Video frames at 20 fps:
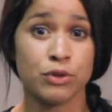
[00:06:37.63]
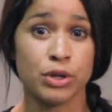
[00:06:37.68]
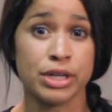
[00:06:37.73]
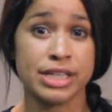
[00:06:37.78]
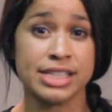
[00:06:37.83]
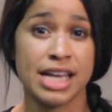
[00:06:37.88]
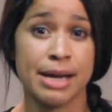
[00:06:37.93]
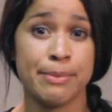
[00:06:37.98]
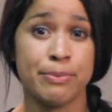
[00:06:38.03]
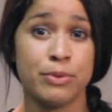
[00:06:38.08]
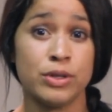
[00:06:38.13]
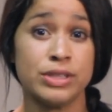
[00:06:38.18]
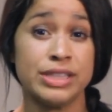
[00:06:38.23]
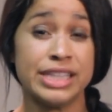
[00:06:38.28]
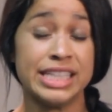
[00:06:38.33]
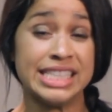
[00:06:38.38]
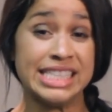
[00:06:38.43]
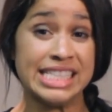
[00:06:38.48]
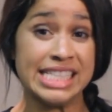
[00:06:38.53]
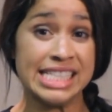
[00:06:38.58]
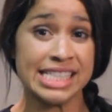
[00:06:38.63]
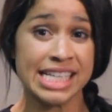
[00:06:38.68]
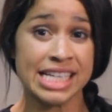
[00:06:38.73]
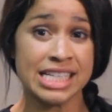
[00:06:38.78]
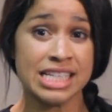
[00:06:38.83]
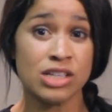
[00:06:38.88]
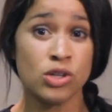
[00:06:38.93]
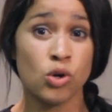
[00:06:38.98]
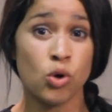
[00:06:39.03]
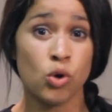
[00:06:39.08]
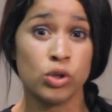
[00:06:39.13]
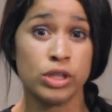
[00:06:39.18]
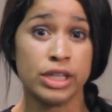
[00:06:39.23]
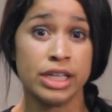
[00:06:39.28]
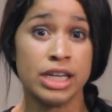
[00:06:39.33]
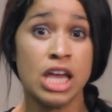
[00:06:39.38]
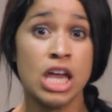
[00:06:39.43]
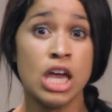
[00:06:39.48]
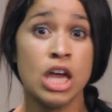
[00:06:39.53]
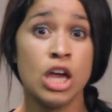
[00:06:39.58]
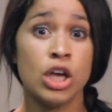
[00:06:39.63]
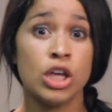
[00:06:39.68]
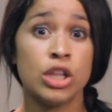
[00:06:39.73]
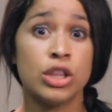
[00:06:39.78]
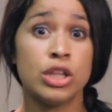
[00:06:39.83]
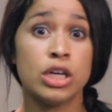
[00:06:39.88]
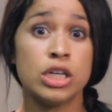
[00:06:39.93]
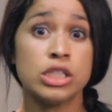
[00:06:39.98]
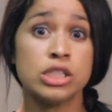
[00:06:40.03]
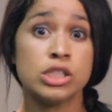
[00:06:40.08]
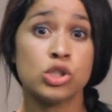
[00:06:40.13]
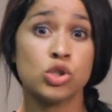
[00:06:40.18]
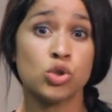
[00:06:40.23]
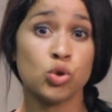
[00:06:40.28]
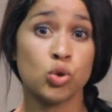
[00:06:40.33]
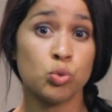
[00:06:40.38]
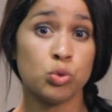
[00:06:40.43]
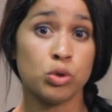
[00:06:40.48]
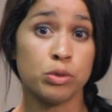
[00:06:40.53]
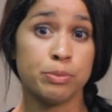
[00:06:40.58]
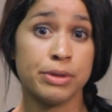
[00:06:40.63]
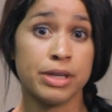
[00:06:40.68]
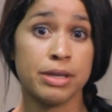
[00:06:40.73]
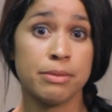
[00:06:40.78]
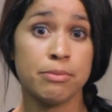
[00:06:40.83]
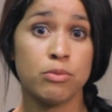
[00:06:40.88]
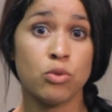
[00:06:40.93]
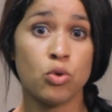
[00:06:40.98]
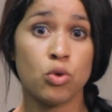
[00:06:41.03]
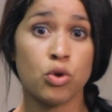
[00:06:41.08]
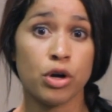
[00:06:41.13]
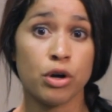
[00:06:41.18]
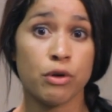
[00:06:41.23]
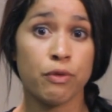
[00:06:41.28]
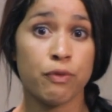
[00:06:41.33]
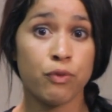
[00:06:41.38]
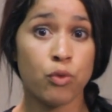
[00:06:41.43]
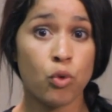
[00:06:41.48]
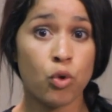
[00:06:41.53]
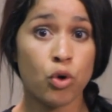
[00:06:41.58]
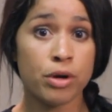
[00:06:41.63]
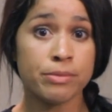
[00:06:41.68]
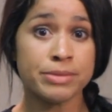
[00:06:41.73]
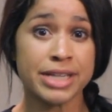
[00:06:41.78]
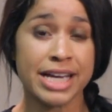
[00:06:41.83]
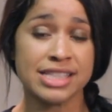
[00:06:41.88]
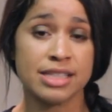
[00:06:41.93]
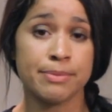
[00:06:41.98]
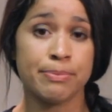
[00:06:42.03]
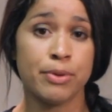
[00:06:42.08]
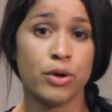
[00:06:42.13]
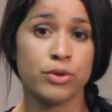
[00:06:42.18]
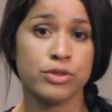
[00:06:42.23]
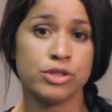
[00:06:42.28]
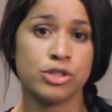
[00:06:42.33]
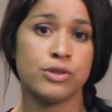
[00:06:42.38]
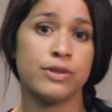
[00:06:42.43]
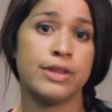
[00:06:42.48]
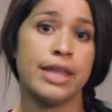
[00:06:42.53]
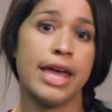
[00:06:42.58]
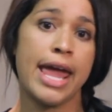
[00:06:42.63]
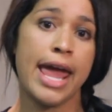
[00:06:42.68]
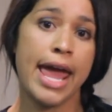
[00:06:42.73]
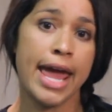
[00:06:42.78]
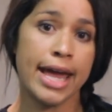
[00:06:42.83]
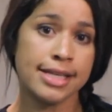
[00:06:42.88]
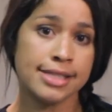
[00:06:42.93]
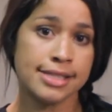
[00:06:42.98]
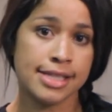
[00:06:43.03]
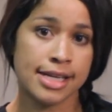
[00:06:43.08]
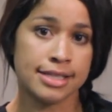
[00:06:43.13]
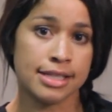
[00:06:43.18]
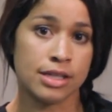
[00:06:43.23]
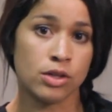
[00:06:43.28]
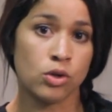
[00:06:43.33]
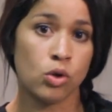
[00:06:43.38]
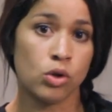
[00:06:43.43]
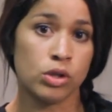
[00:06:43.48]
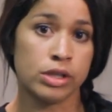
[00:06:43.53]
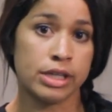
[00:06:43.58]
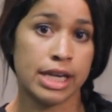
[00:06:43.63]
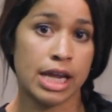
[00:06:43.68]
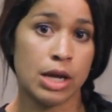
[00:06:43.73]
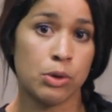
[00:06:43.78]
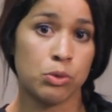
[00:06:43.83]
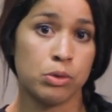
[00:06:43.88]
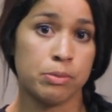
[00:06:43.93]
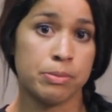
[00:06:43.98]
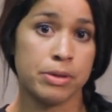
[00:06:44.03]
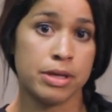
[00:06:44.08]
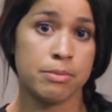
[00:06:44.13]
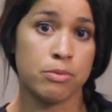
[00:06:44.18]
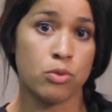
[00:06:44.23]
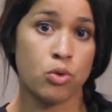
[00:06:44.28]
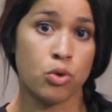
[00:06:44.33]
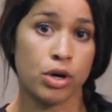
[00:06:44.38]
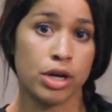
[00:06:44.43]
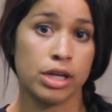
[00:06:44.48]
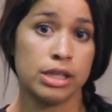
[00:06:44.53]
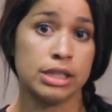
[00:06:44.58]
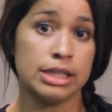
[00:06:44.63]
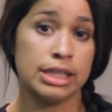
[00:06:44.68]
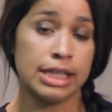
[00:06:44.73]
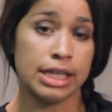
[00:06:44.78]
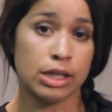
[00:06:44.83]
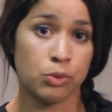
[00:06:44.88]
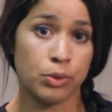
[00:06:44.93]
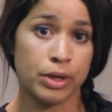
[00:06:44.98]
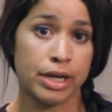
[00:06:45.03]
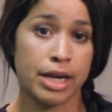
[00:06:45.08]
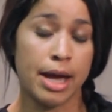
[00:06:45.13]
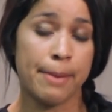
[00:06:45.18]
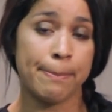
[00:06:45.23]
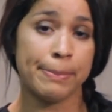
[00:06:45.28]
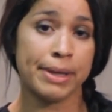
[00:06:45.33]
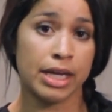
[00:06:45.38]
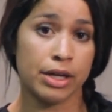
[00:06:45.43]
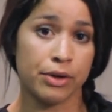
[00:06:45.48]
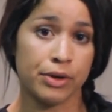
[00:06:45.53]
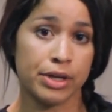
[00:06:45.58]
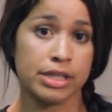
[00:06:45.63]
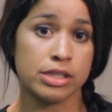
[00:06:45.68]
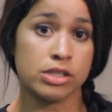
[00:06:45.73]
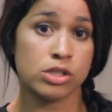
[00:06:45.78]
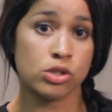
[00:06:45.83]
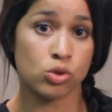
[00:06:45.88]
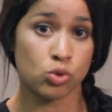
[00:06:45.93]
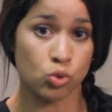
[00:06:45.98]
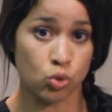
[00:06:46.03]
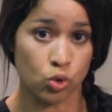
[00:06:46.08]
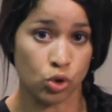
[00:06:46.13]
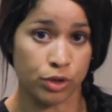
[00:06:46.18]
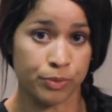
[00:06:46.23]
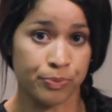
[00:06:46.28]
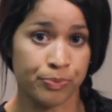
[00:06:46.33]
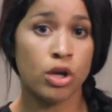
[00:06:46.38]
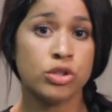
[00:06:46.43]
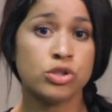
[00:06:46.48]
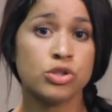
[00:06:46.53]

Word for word: For example, the descending colon, the stool will be more formed as opposed to the ascending colon, it will be more liquid appearing stool.